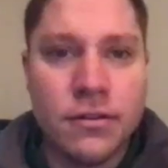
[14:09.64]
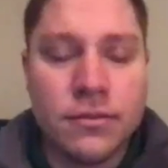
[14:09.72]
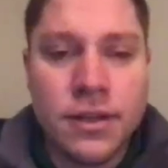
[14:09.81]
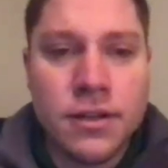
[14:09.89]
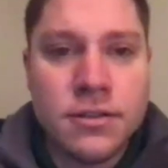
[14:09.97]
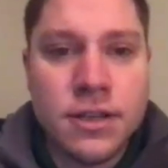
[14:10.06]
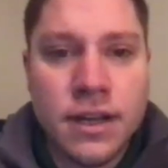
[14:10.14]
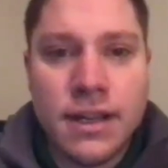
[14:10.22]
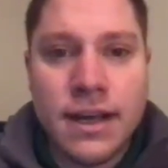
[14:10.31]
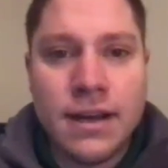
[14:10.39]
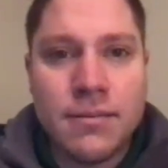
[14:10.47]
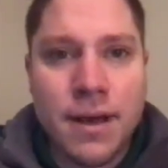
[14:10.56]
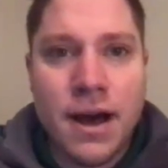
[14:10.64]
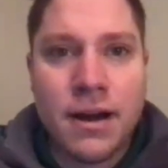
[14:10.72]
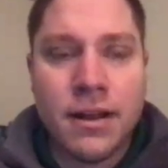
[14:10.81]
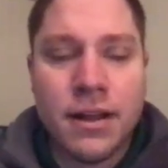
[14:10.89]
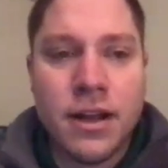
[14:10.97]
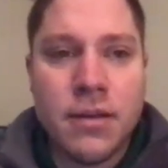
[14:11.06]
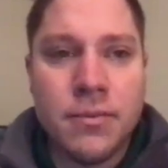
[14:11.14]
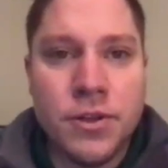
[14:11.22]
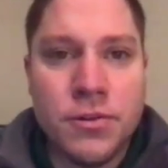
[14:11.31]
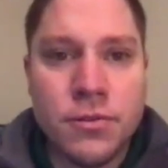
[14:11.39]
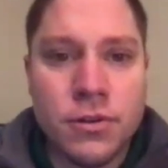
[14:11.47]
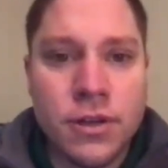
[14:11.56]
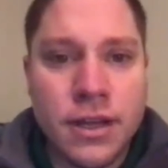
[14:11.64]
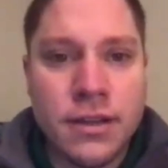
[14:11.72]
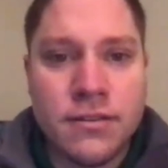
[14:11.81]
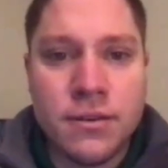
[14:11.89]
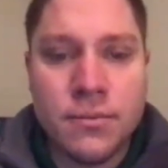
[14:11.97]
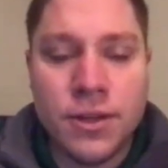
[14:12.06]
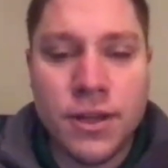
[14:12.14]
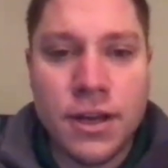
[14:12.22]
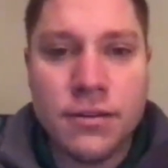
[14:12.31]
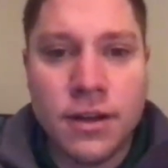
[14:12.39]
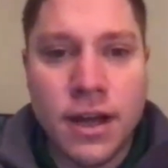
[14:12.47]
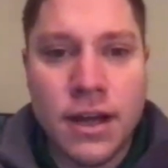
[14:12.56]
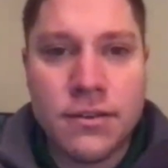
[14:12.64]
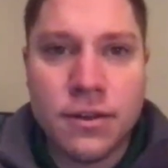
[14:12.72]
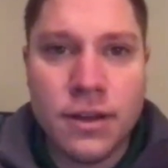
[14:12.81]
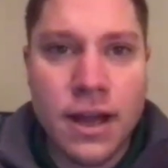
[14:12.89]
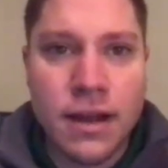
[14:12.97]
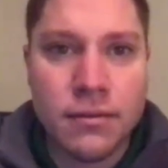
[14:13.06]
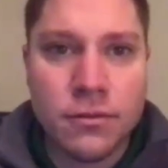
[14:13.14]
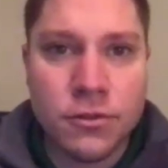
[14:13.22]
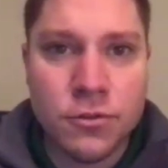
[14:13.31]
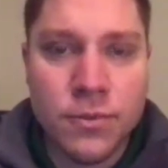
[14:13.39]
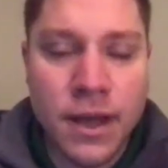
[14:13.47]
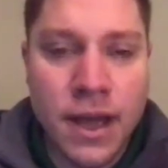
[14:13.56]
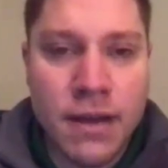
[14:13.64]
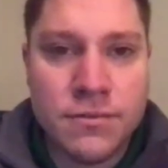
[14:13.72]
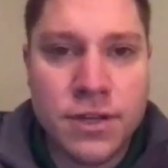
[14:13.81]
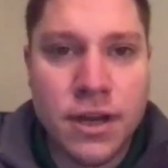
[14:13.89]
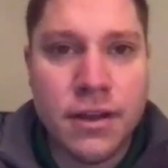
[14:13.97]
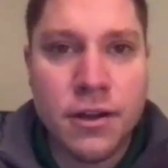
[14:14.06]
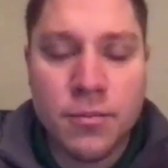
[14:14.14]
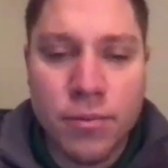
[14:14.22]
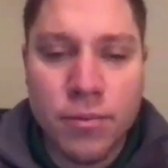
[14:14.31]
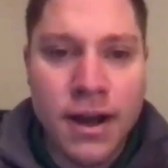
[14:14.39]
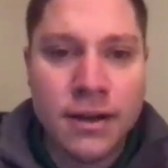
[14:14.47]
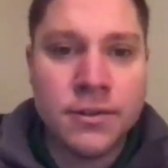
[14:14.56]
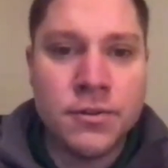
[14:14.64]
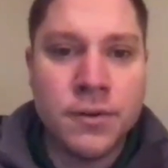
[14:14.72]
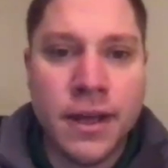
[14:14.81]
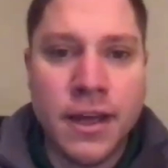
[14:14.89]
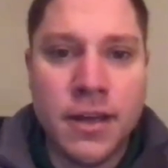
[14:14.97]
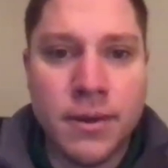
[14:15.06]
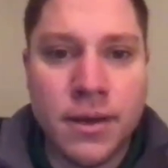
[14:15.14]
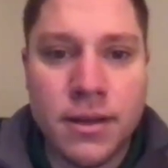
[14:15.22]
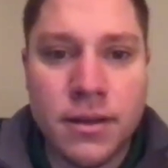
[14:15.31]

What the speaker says: don't think there's any doubt about it. And I mean, you look at some of the other guys in that room, they have Jair Brown, who came yep.